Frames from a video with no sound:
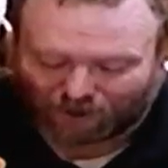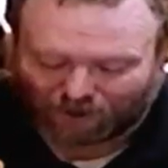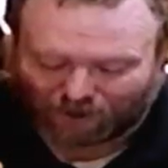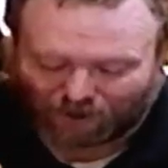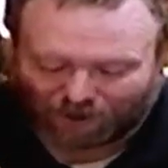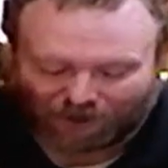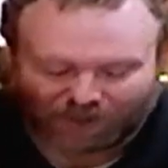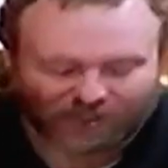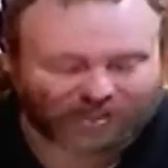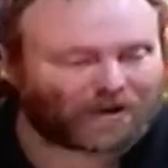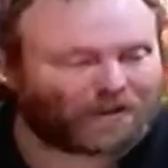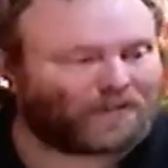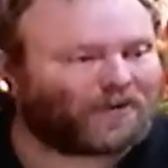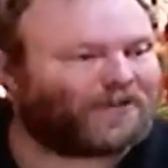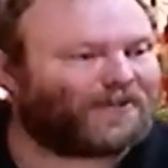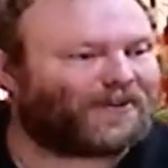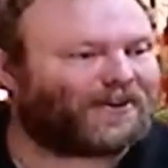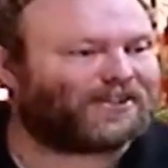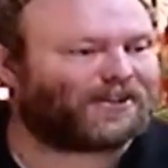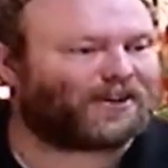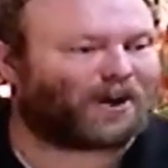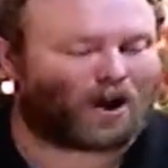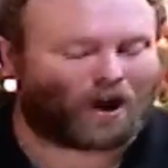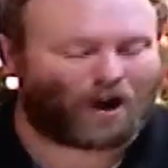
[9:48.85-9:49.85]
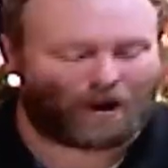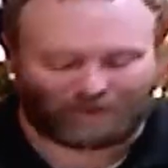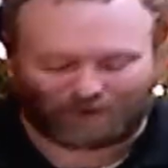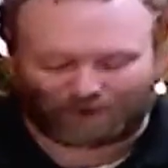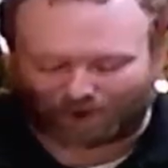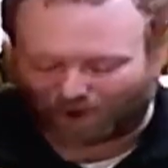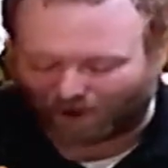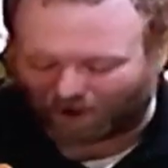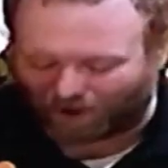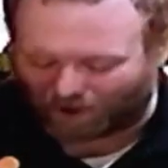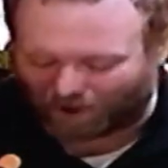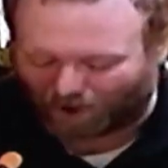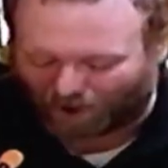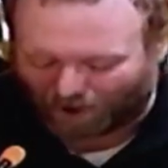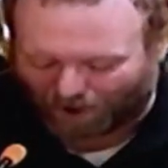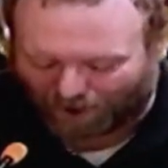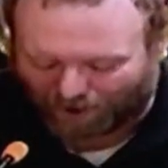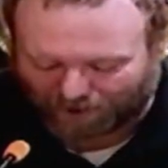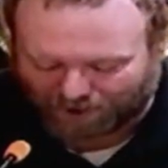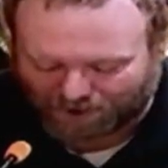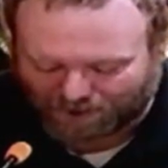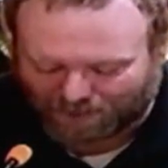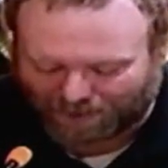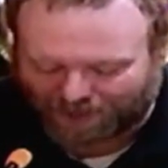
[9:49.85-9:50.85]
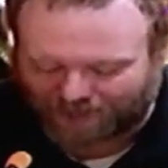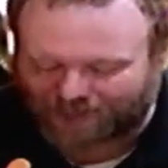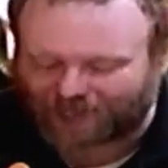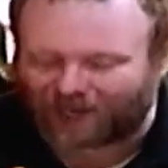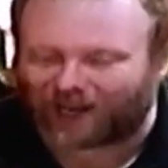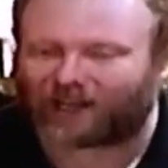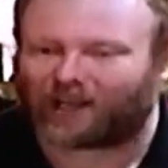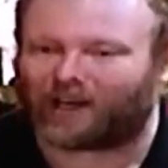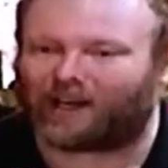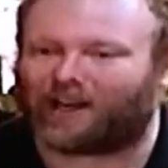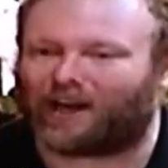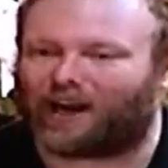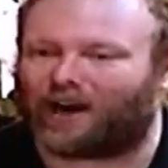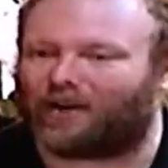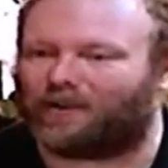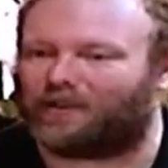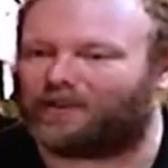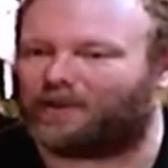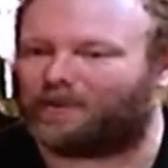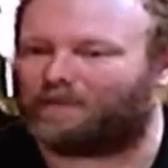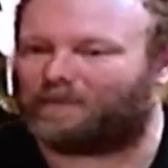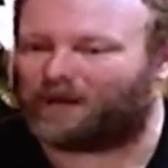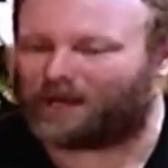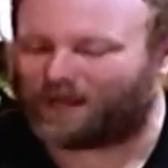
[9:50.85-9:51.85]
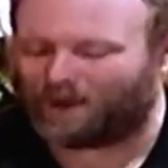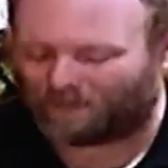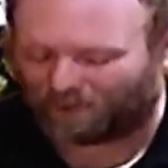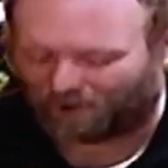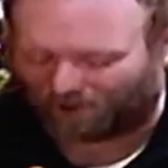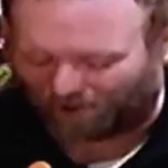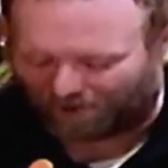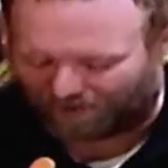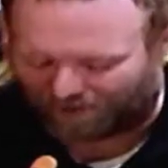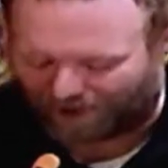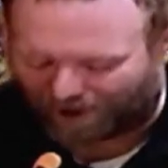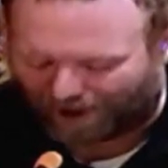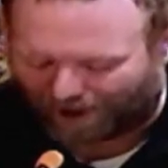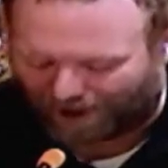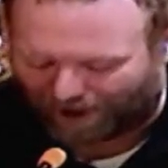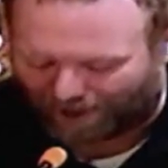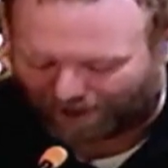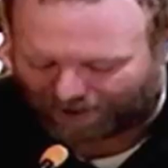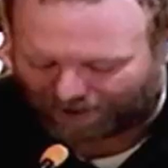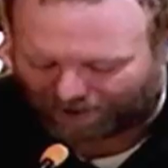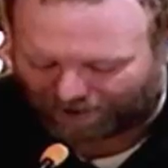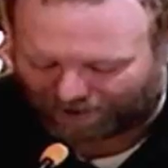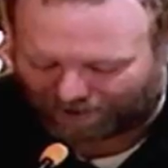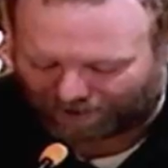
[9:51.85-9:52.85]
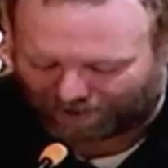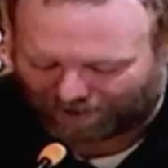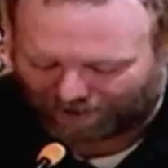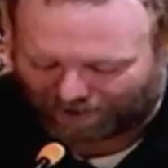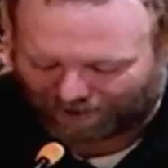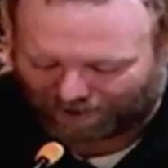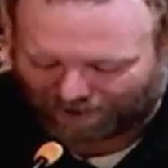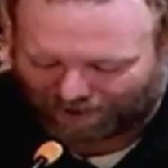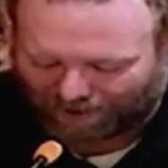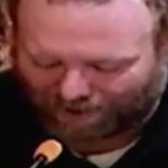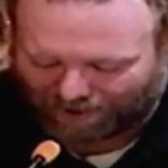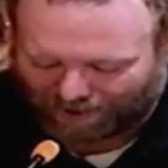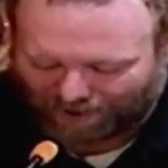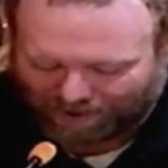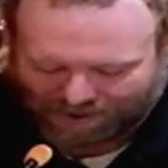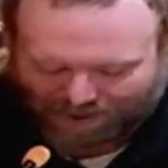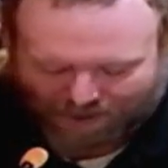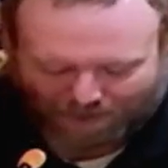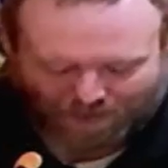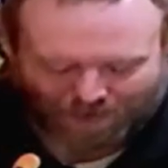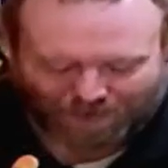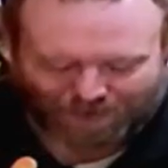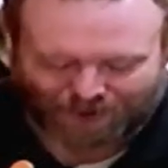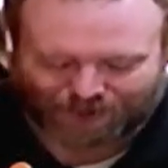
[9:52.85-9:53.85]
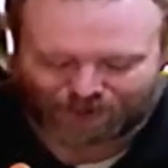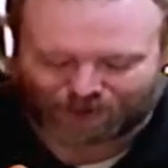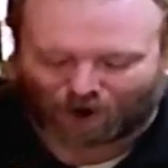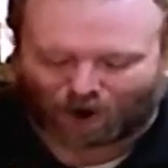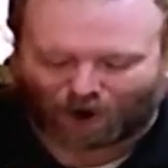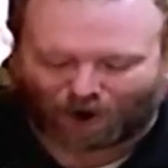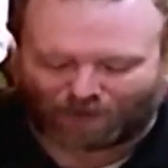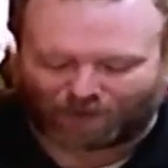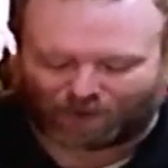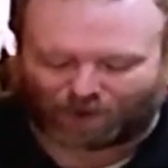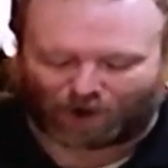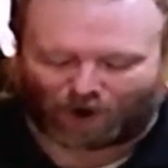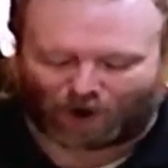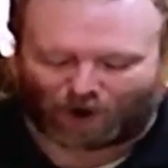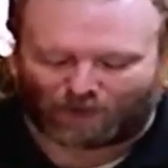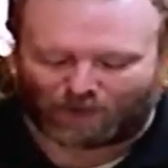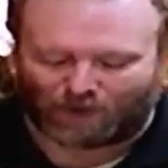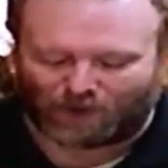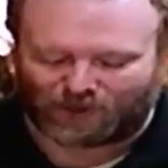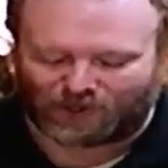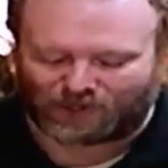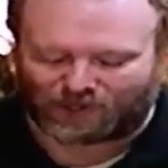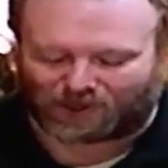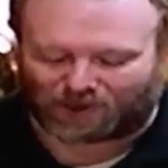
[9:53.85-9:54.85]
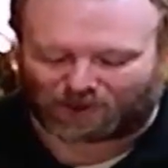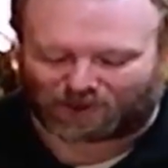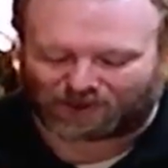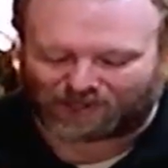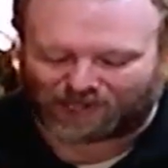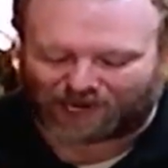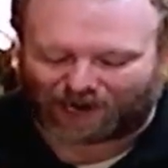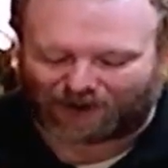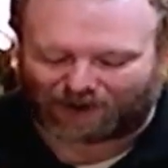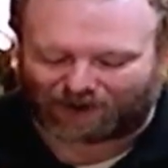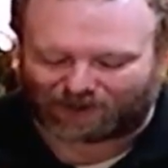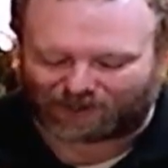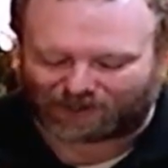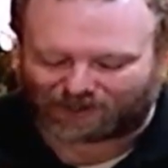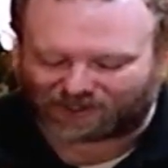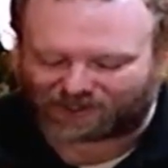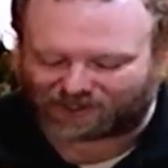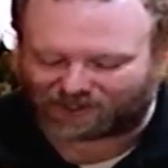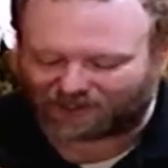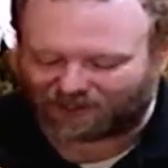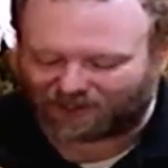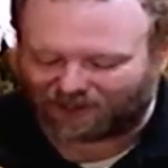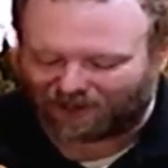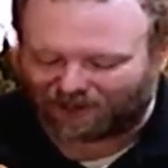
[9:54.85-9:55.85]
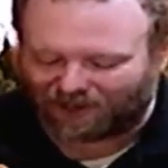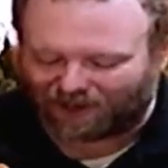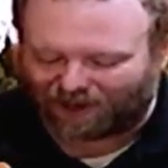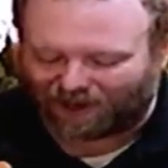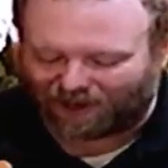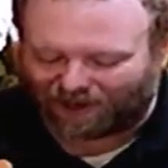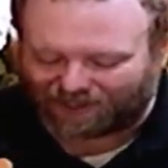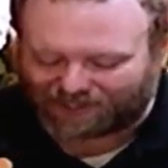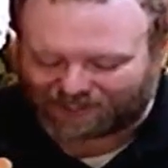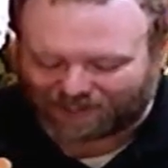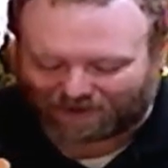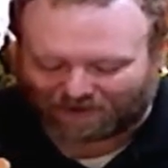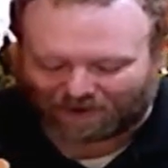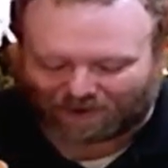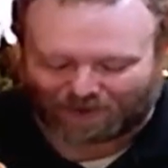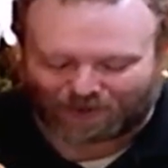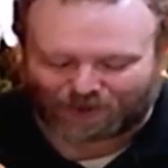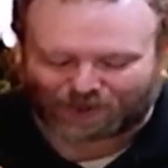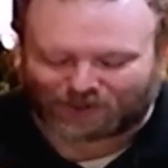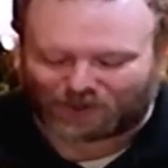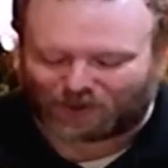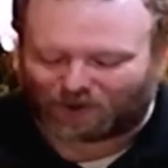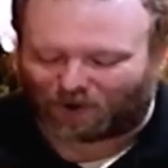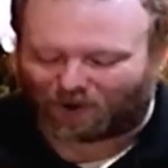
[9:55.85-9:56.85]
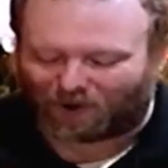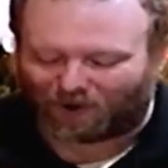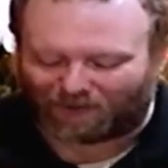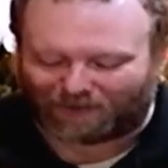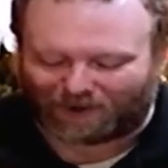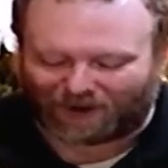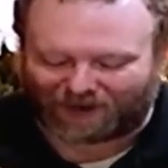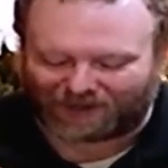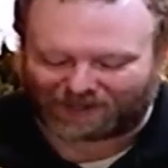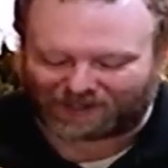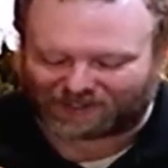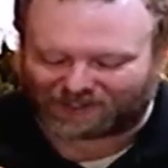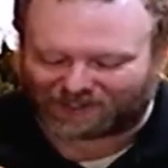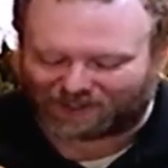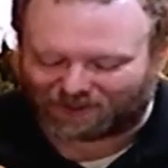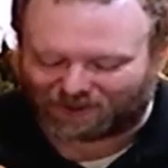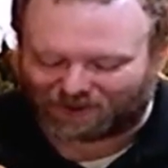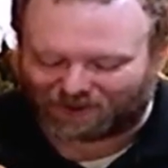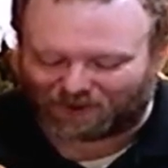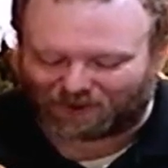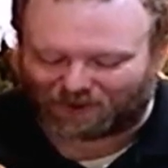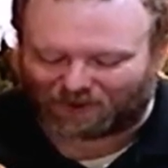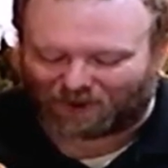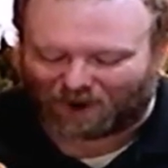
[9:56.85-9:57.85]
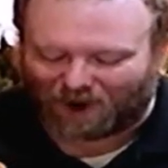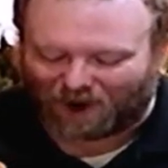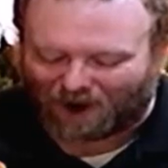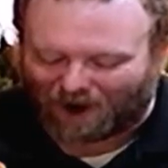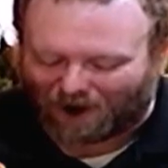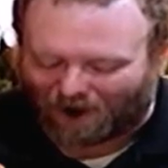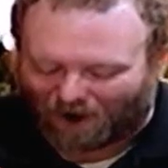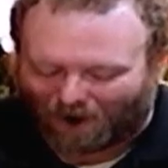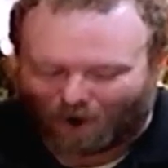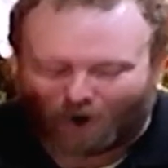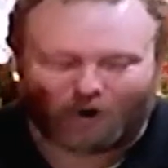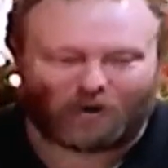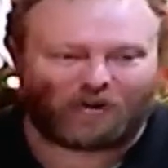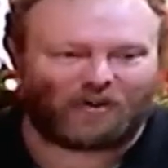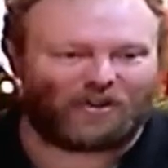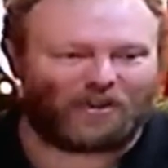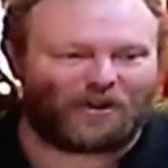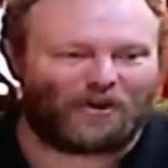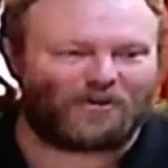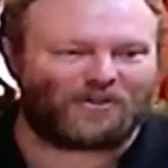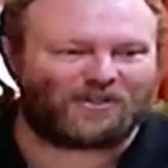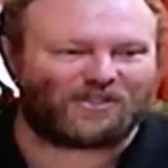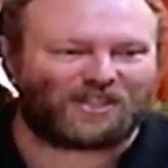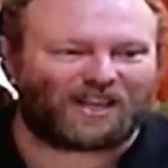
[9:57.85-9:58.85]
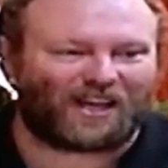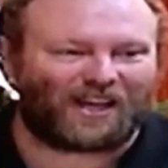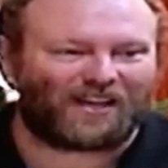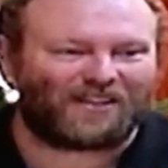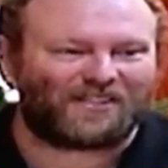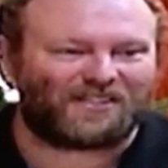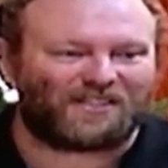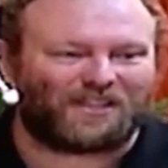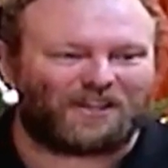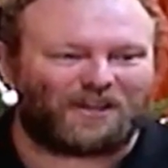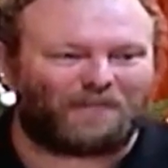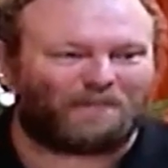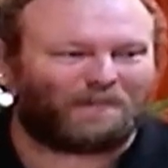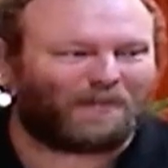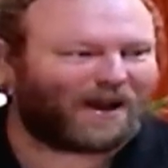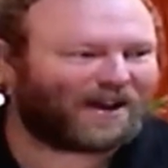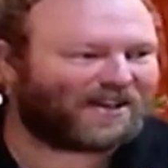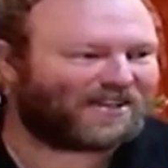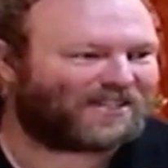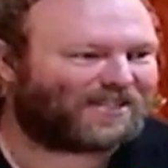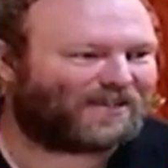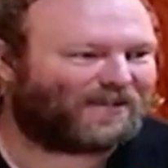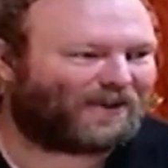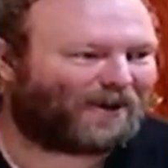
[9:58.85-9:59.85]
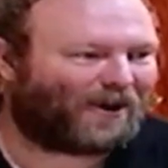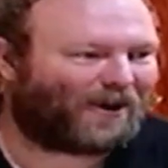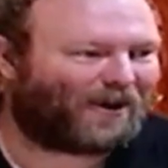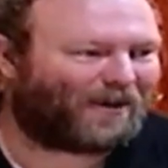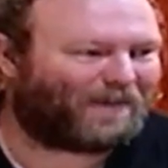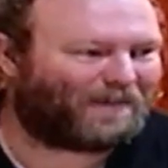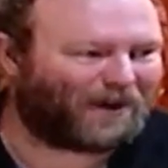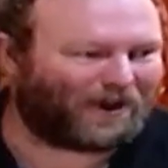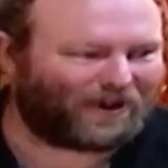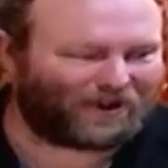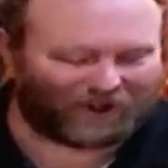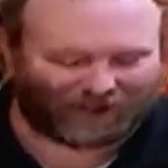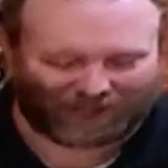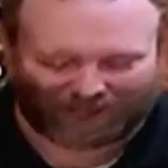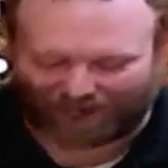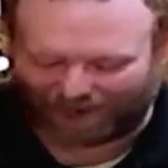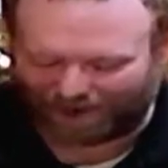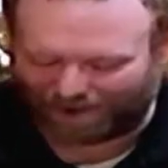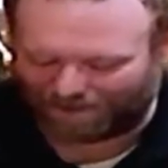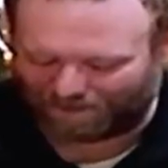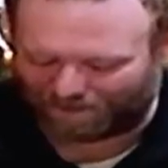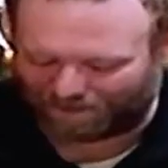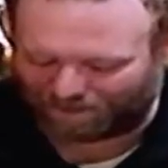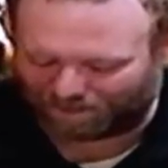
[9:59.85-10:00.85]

Some of us offer our hearts by taking care of the people of God. Some of us offer our musical talents. And some of us do our best to do all of those things to the best of our ability.